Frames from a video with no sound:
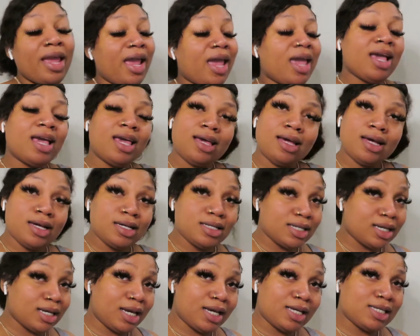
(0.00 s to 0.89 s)
and get
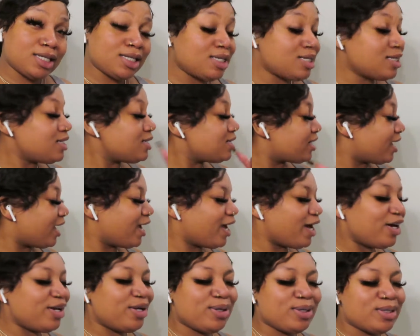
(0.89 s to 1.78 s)
hugs and kisses and
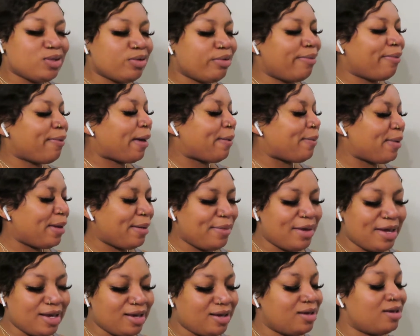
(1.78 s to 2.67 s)
cuddles with my
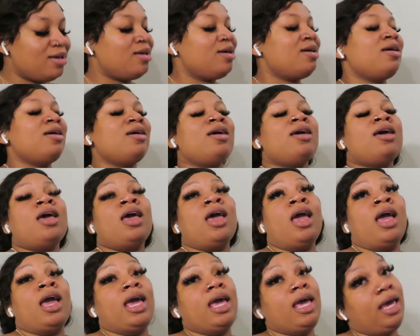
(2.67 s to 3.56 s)
baby.
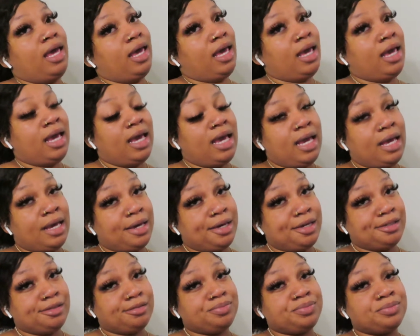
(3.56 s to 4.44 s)

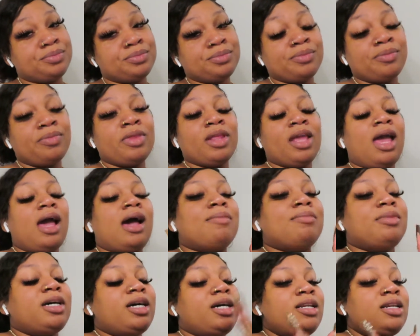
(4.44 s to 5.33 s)
And
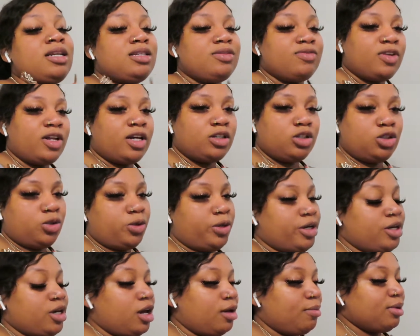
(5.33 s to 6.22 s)
I'm cutting this vlog
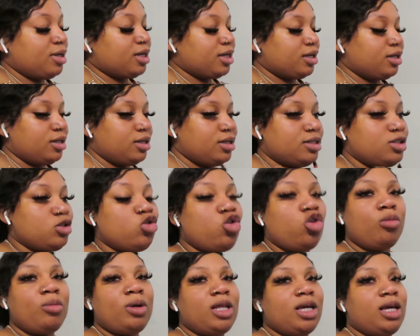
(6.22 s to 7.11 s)
short, y'all, because
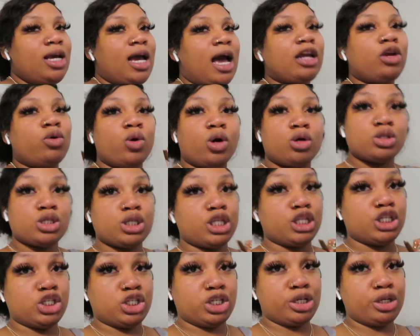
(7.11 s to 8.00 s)
normally I don't go to
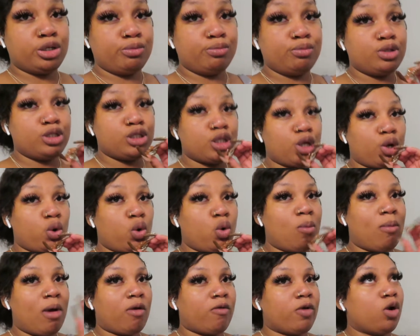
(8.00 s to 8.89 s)
the gym,
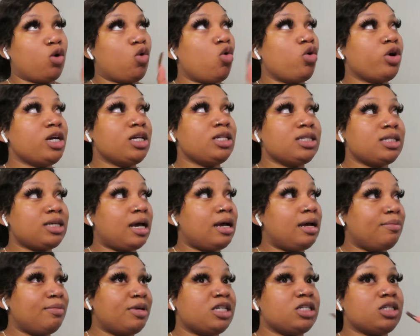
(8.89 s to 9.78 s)
so my recording
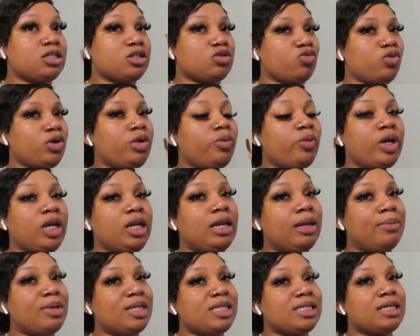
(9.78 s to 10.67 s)
time is just really, really
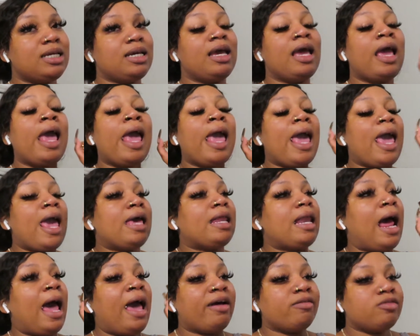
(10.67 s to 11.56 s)
limited.
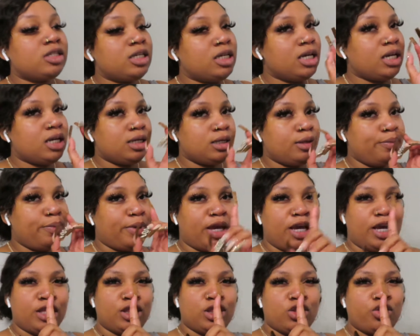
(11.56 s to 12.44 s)
And I have to get up
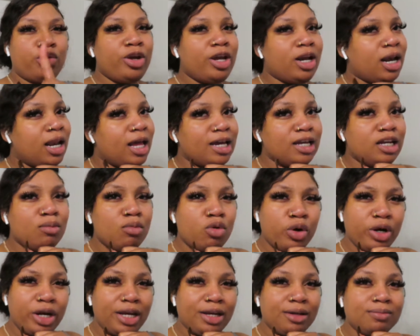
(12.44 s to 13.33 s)
at 3 o'clock in the
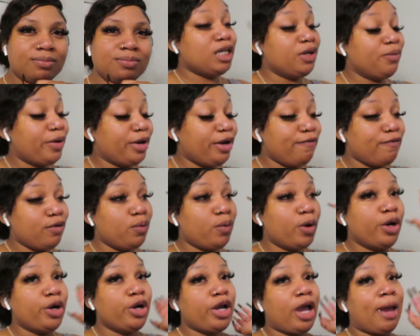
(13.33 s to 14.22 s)
morning to get ready for
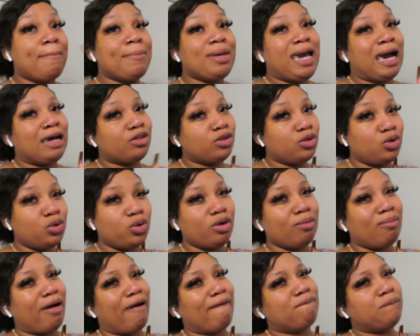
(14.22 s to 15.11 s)
work and be out the
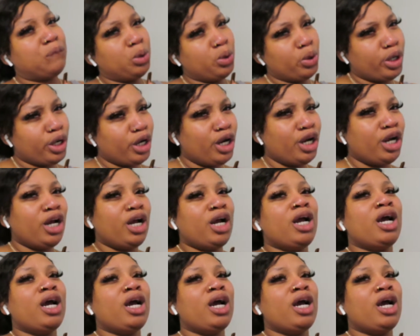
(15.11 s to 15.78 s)
door by 4